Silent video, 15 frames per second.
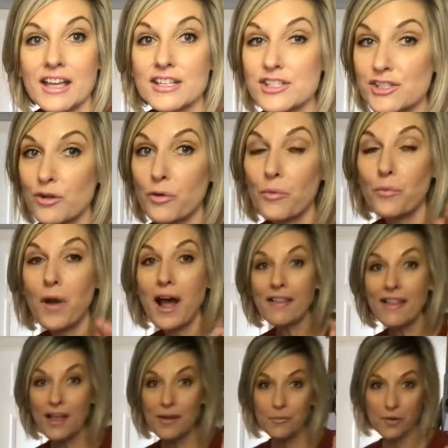So
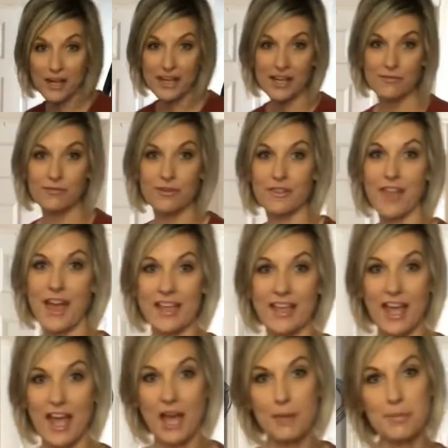while I'm waiting for that
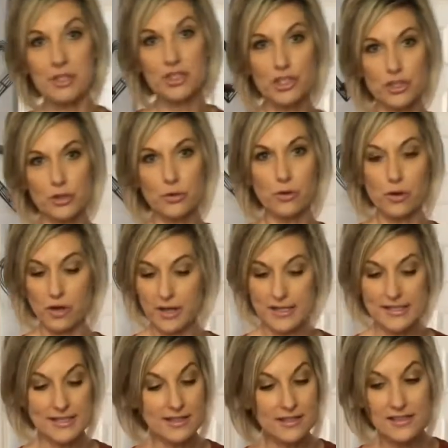cabbage to cool,
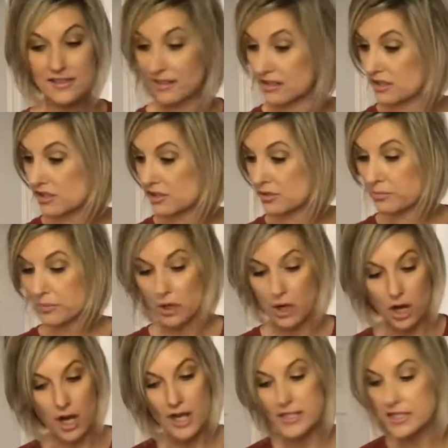because it is like super
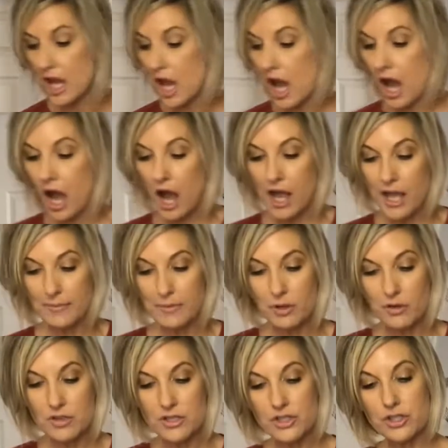hot, I'm
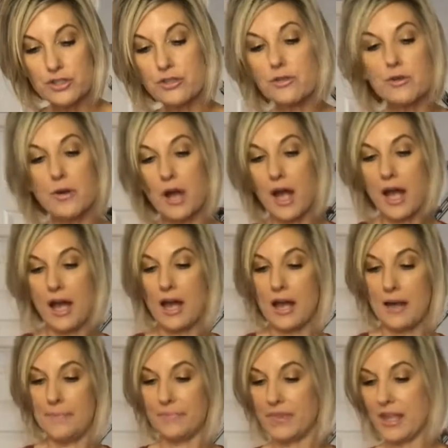going
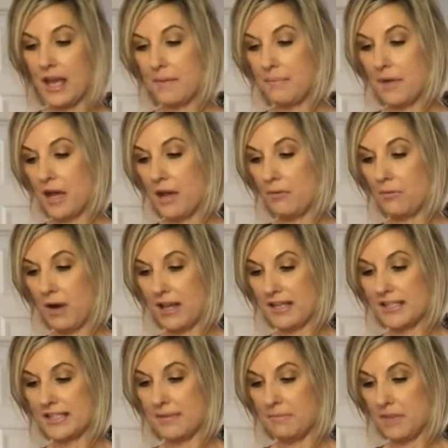to get my
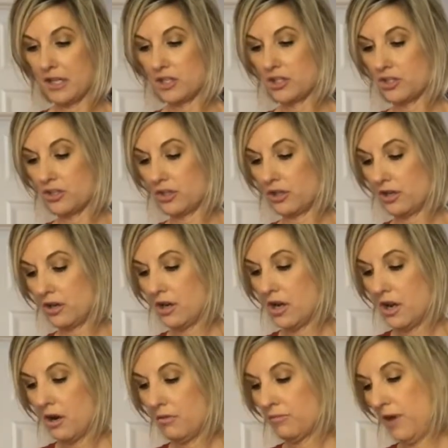rice mixture
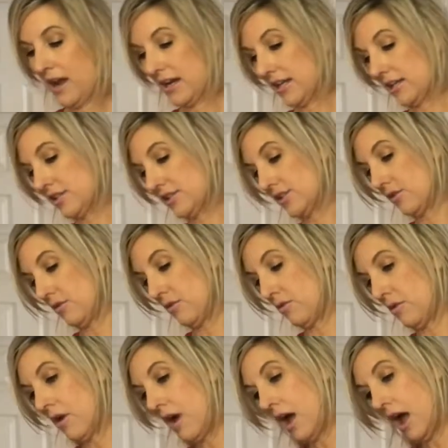ready.
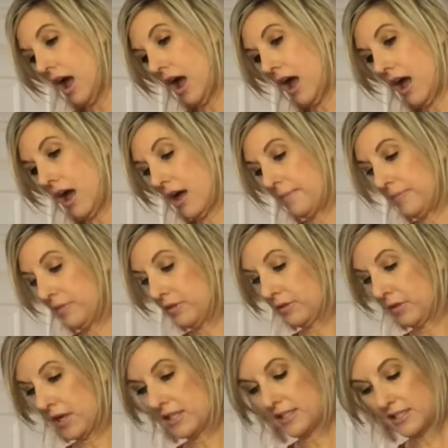So
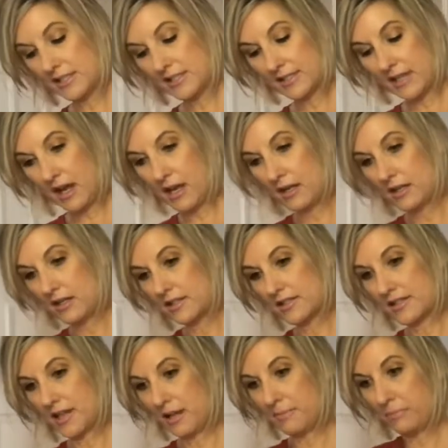the rice is done,
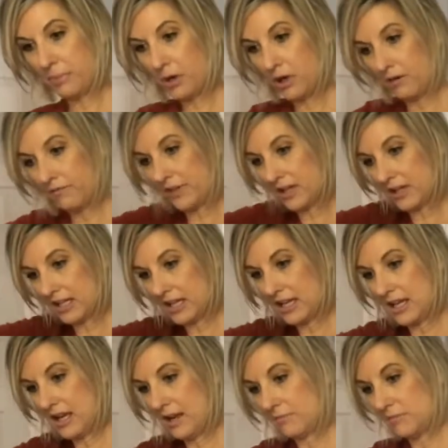it's done
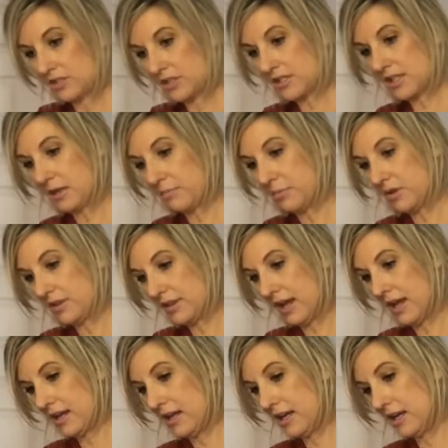perfectly. I'm just gonna put
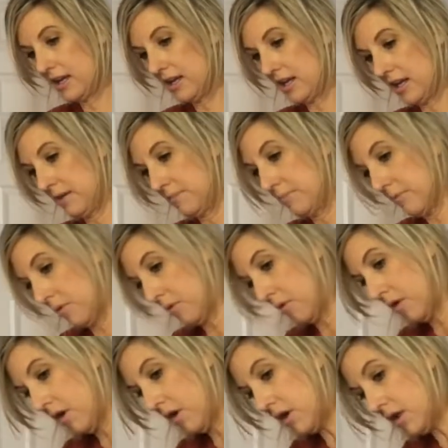that in a
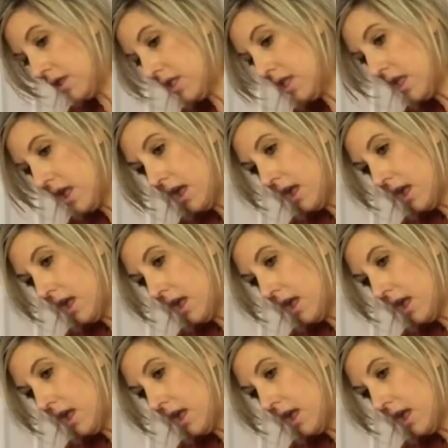bowl